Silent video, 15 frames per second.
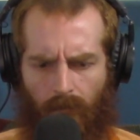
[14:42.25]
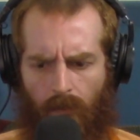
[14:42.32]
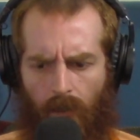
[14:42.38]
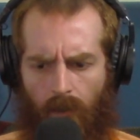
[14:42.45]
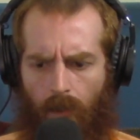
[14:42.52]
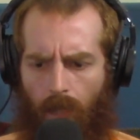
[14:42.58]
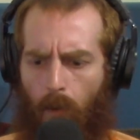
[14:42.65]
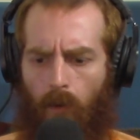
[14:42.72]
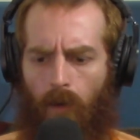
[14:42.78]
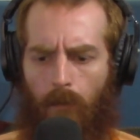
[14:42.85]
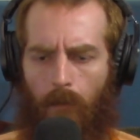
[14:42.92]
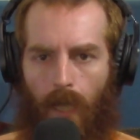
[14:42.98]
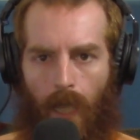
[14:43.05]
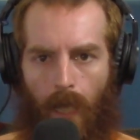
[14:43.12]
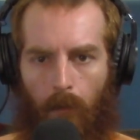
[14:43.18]
they'd
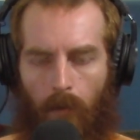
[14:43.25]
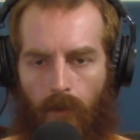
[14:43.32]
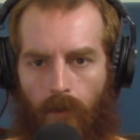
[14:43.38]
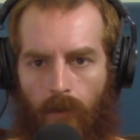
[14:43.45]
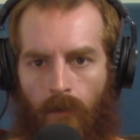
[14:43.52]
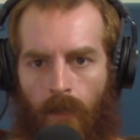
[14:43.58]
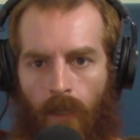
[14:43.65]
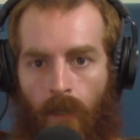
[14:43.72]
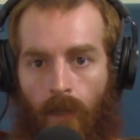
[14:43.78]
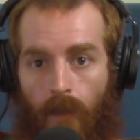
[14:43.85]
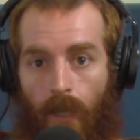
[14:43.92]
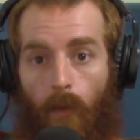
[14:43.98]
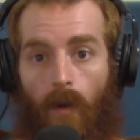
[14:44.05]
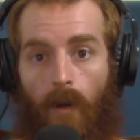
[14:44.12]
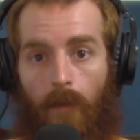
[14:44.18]
be able to
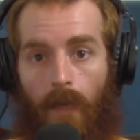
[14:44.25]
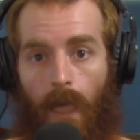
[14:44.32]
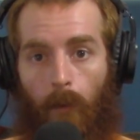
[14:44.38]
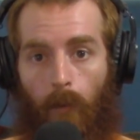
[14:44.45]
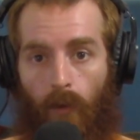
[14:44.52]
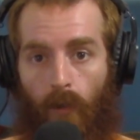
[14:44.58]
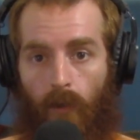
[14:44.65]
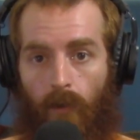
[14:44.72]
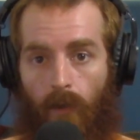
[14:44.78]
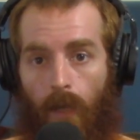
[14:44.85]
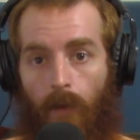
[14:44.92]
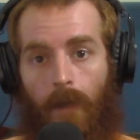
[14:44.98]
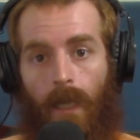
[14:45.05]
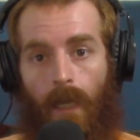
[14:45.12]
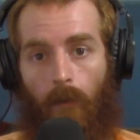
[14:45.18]

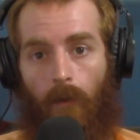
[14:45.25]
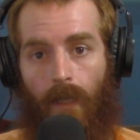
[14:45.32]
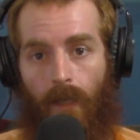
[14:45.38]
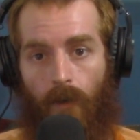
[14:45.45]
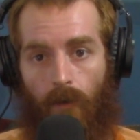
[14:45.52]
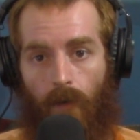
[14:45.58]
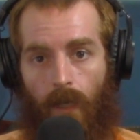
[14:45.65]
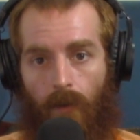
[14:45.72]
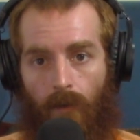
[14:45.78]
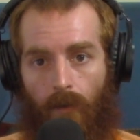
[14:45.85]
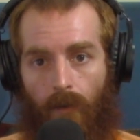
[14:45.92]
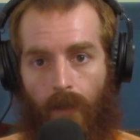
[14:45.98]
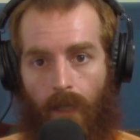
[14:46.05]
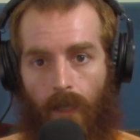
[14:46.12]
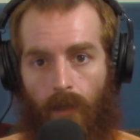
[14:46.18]
enter into
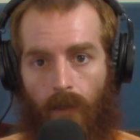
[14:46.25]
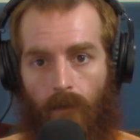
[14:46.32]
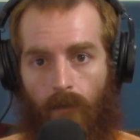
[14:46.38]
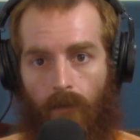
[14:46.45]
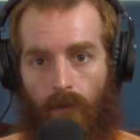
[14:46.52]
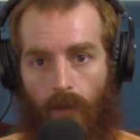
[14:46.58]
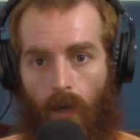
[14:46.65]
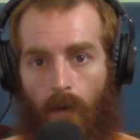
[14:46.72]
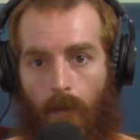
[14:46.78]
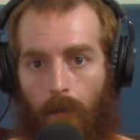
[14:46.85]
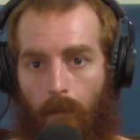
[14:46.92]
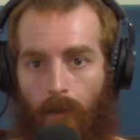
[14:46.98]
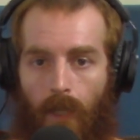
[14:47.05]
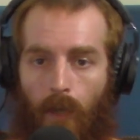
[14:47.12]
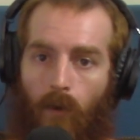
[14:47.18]
the
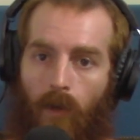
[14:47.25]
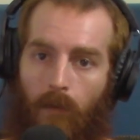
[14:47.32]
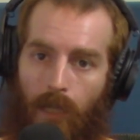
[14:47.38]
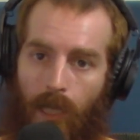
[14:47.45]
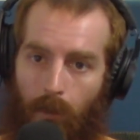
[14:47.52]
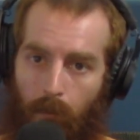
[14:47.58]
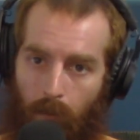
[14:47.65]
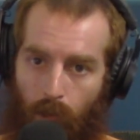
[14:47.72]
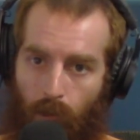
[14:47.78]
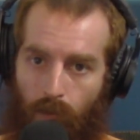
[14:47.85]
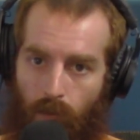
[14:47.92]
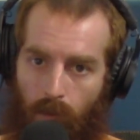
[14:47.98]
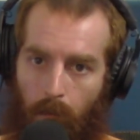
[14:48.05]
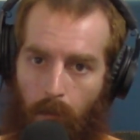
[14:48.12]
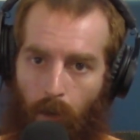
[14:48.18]
tournament, but they wouldn't be able to
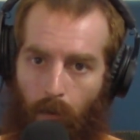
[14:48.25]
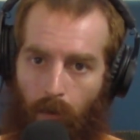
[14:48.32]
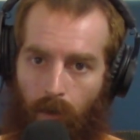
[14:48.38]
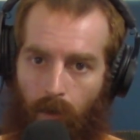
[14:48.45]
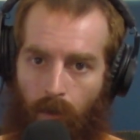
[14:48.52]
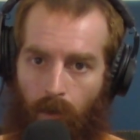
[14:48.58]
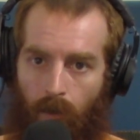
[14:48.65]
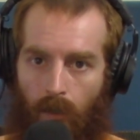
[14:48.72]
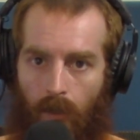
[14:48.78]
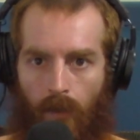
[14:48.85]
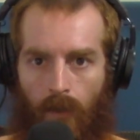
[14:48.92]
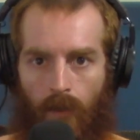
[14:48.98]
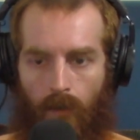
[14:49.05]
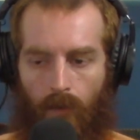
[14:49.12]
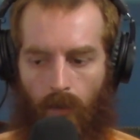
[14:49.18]
use the motor.
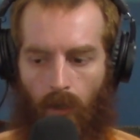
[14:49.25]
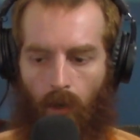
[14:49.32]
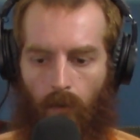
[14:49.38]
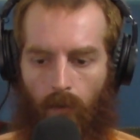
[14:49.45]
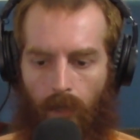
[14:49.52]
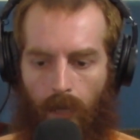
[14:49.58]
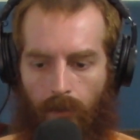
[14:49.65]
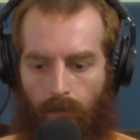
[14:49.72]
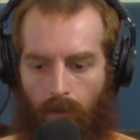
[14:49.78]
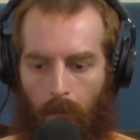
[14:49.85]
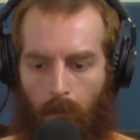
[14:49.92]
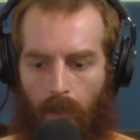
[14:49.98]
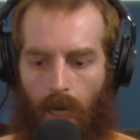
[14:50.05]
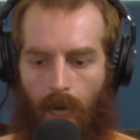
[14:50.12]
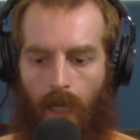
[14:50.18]
So that's
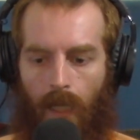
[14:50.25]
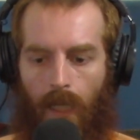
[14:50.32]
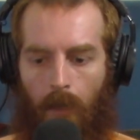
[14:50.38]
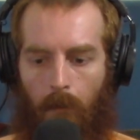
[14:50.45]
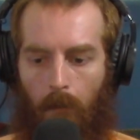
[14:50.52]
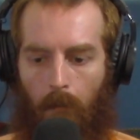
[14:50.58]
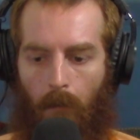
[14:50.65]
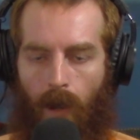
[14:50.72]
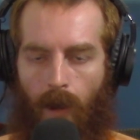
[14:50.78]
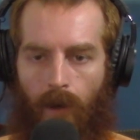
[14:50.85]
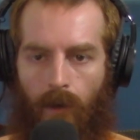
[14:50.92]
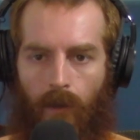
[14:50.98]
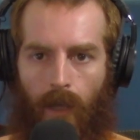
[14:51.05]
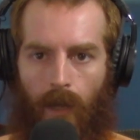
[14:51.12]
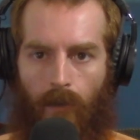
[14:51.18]
something to kind of keep in
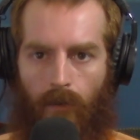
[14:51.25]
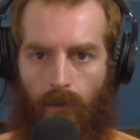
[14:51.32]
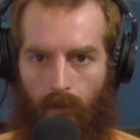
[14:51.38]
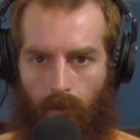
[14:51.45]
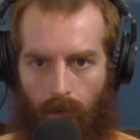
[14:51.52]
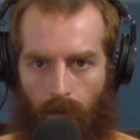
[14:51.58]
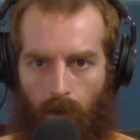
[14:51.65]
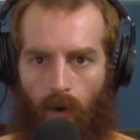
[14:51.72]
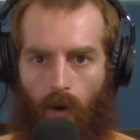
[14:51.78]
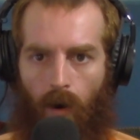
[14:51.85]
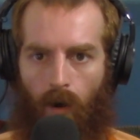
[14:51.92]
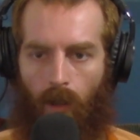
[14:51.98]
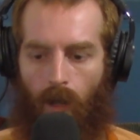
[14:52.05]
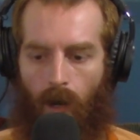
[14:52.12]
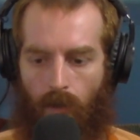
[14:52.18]
mind, that there
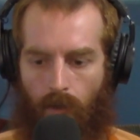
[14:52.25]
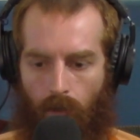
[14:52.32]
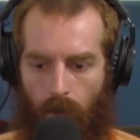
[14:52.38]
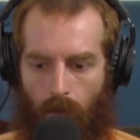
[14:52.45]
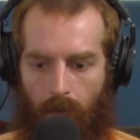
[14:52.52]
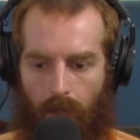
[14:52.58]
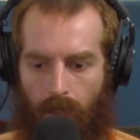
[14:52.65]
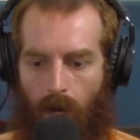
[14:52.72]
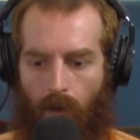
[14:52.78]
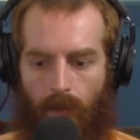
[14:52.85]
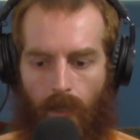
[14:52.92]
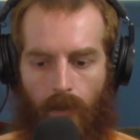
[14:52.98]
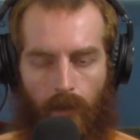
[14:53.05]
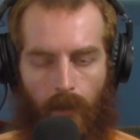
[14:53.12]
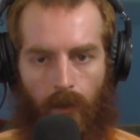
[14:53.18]
are a lot of tournaments out
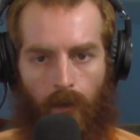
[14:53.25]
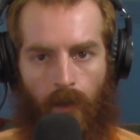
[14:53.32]
there to